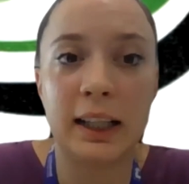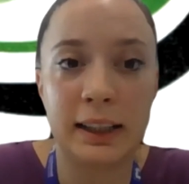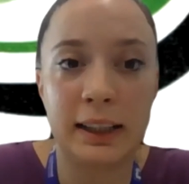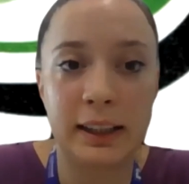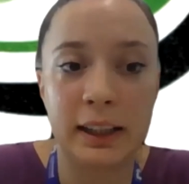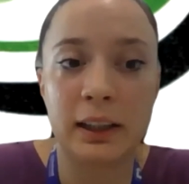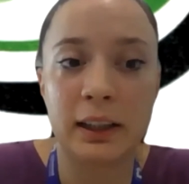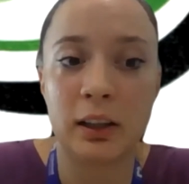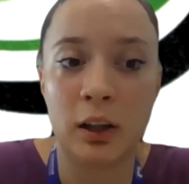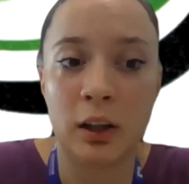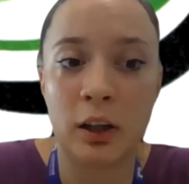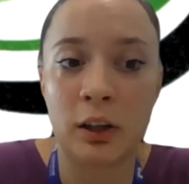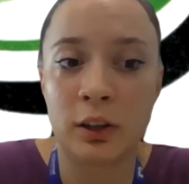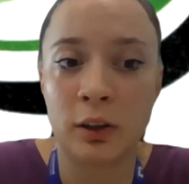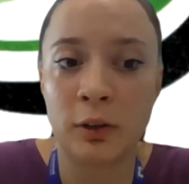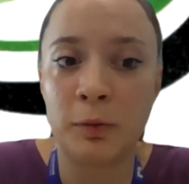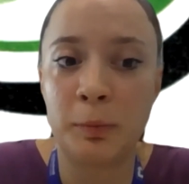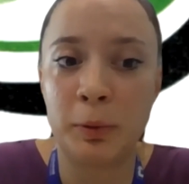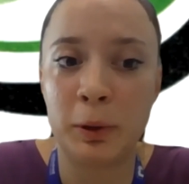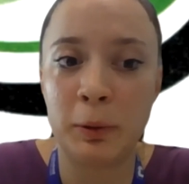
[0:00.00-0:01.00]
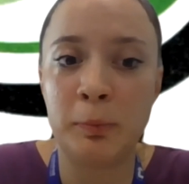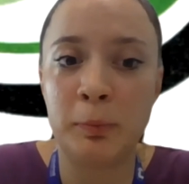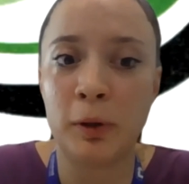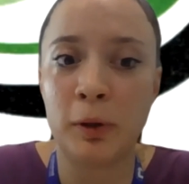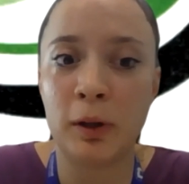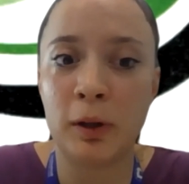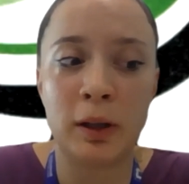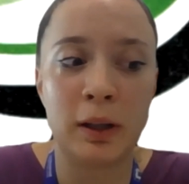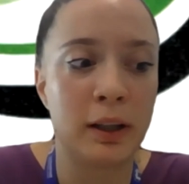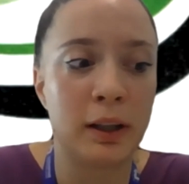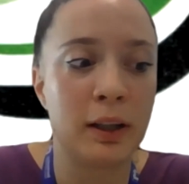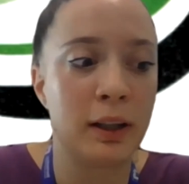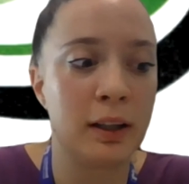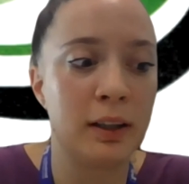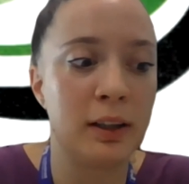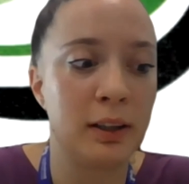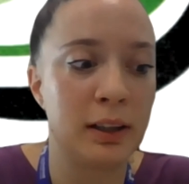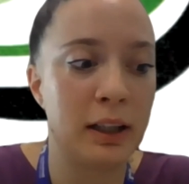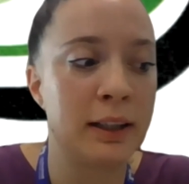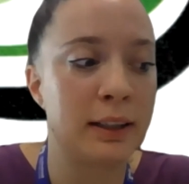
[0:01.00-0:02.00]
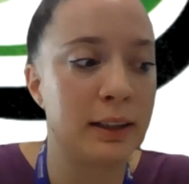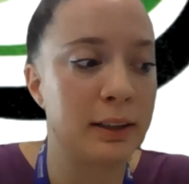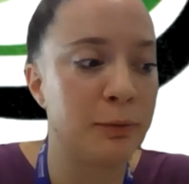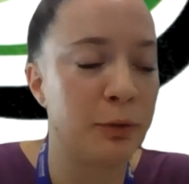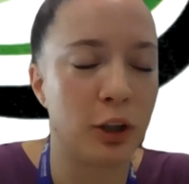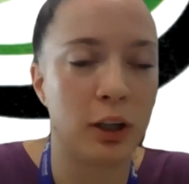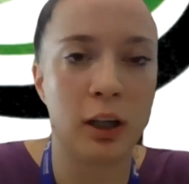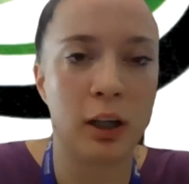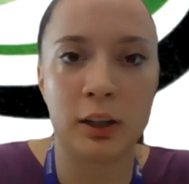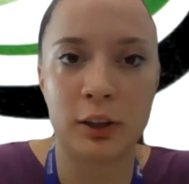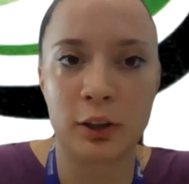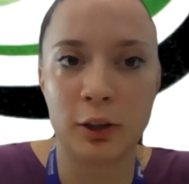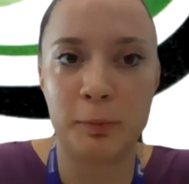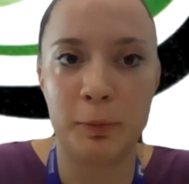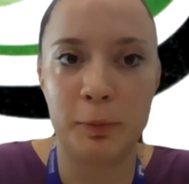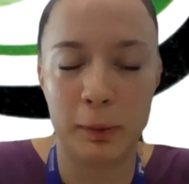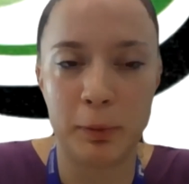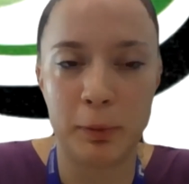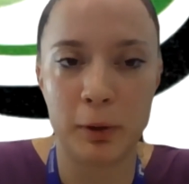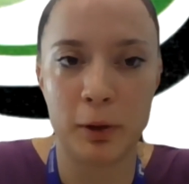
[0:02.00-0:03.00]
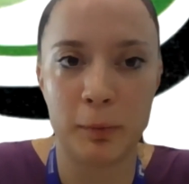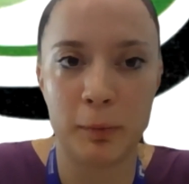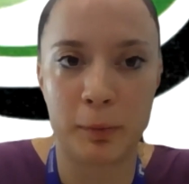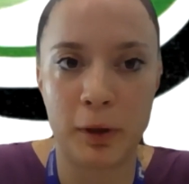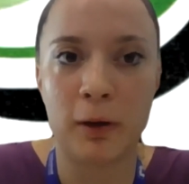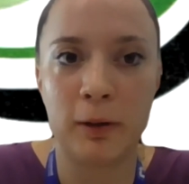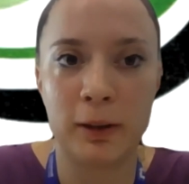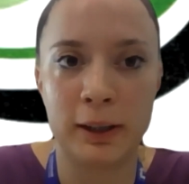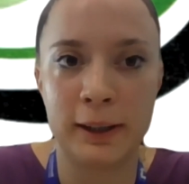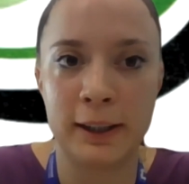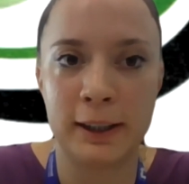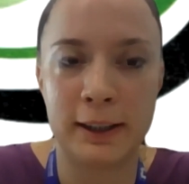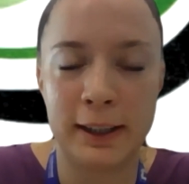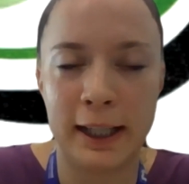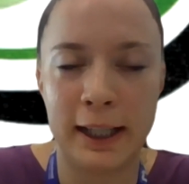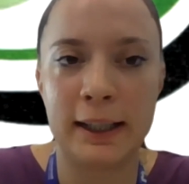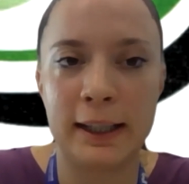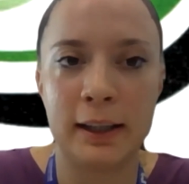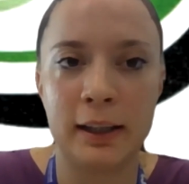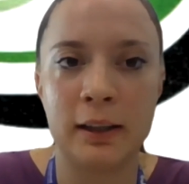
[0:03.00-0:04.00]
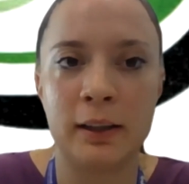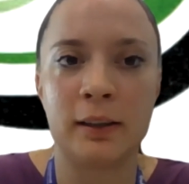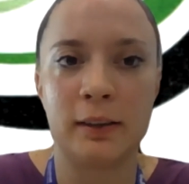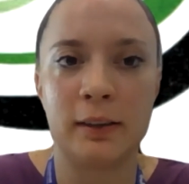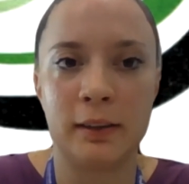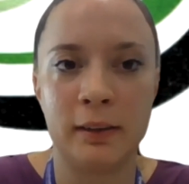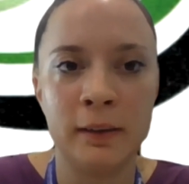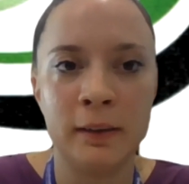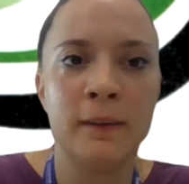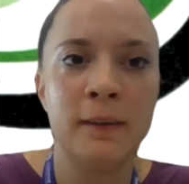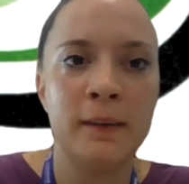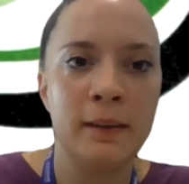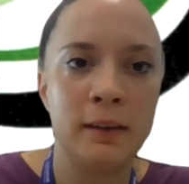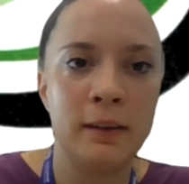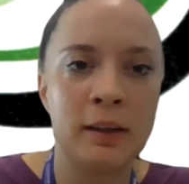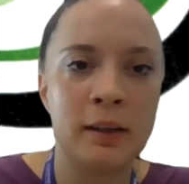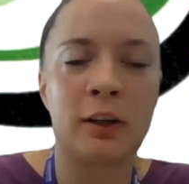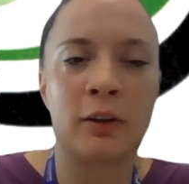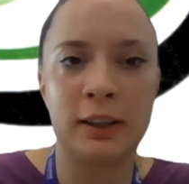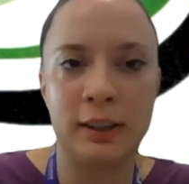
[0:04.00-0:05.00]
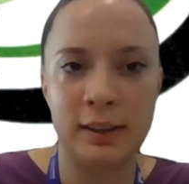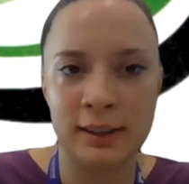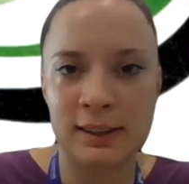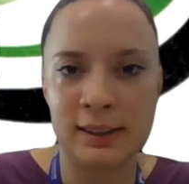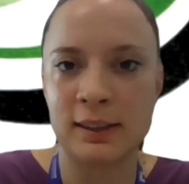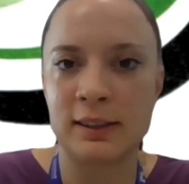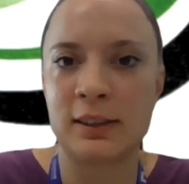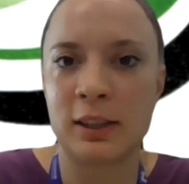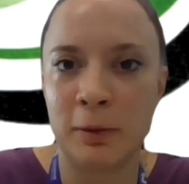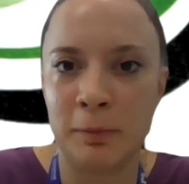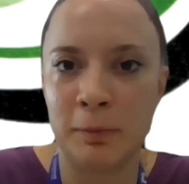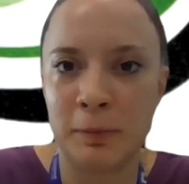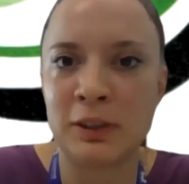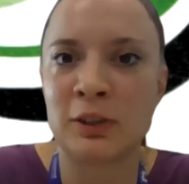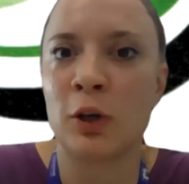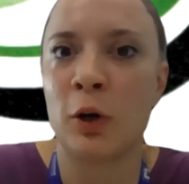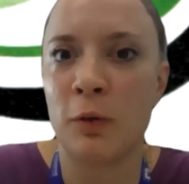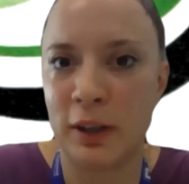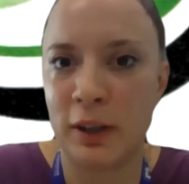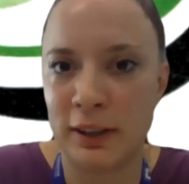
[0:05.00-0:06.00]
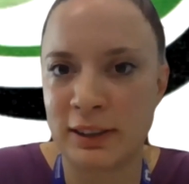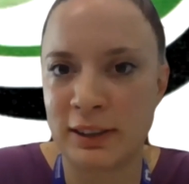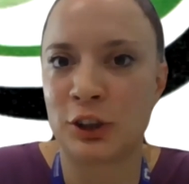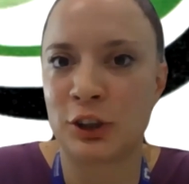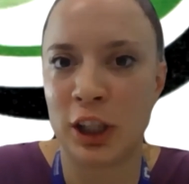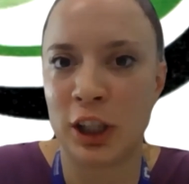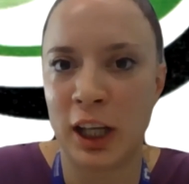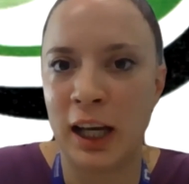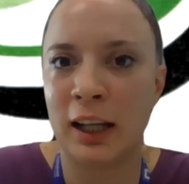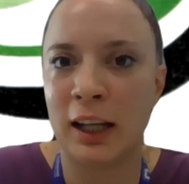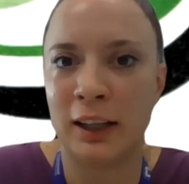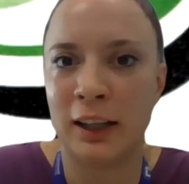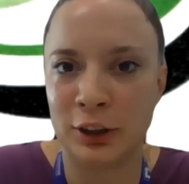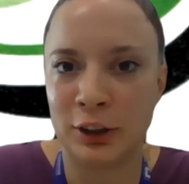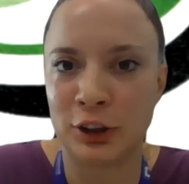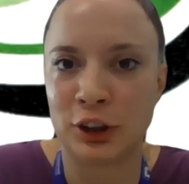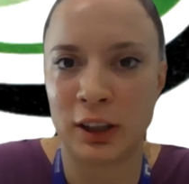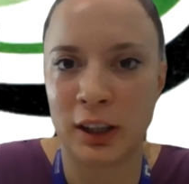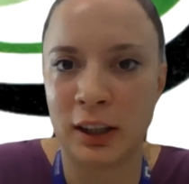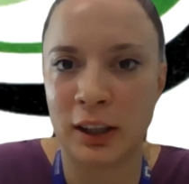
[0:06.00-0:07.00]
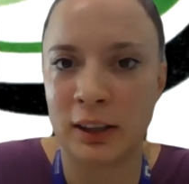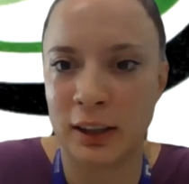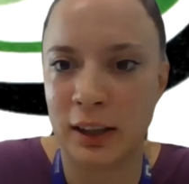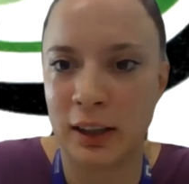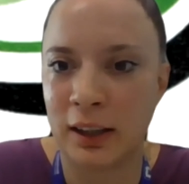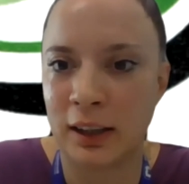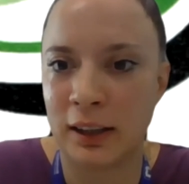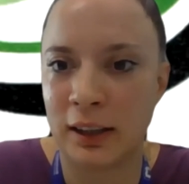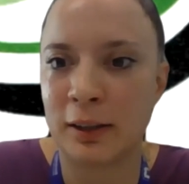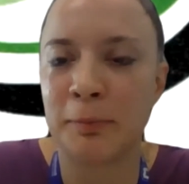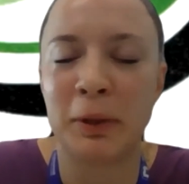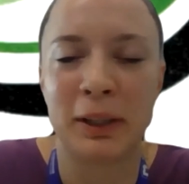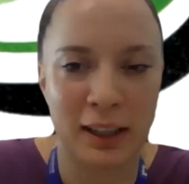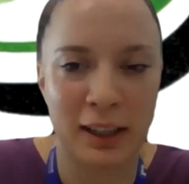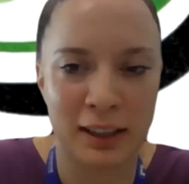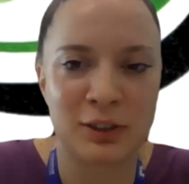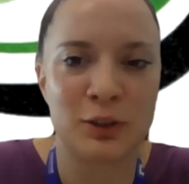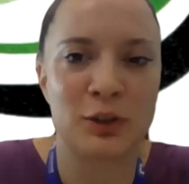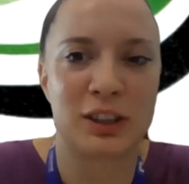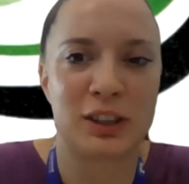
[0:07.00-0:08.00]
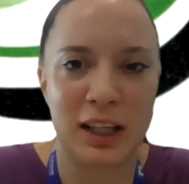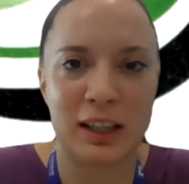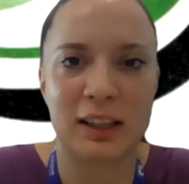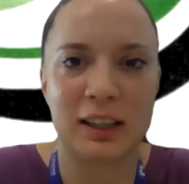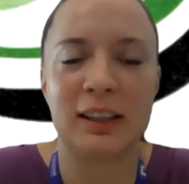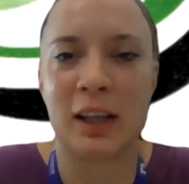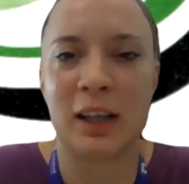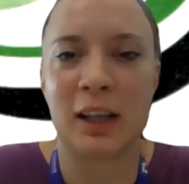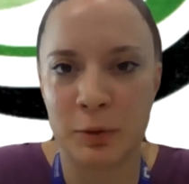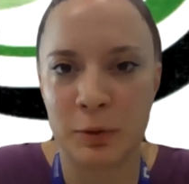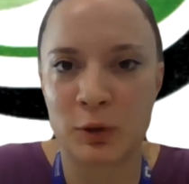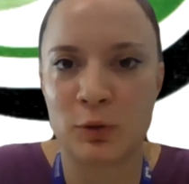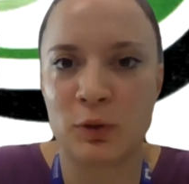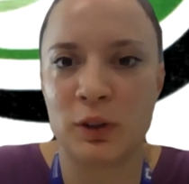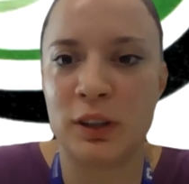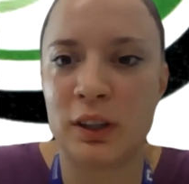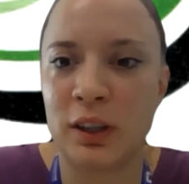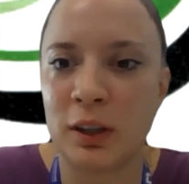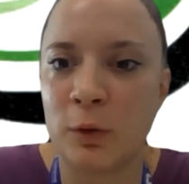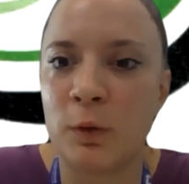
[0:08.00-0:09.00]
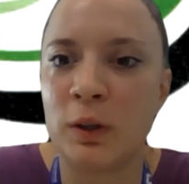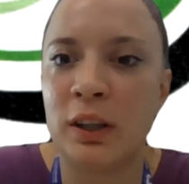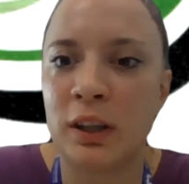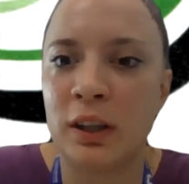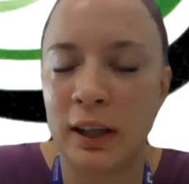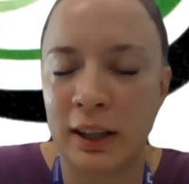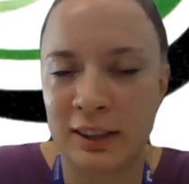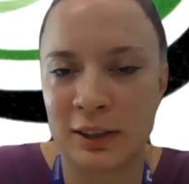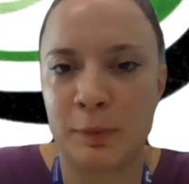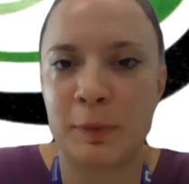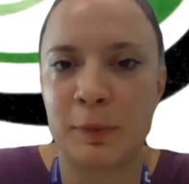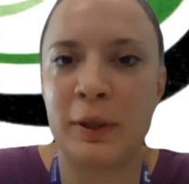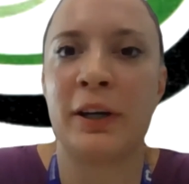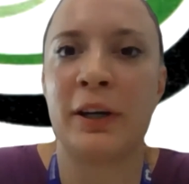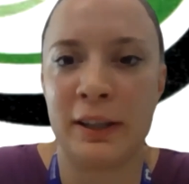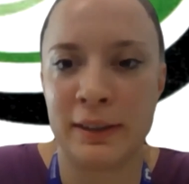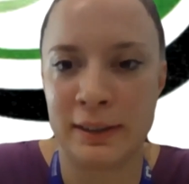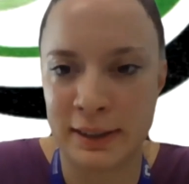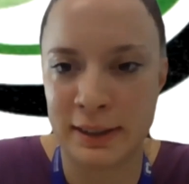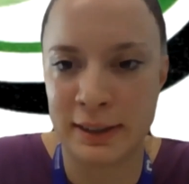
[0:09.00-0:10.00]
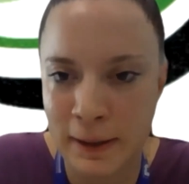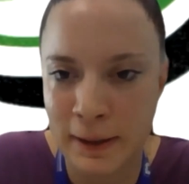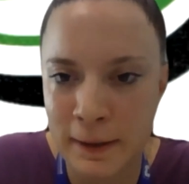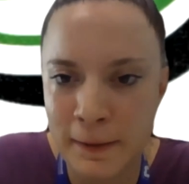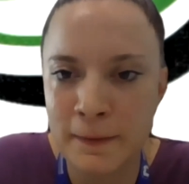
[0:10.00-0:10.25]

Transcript: I think a lot of people, for a lot of people, probably taking the criticism is always a challenge, but as you said, it comes with the experience.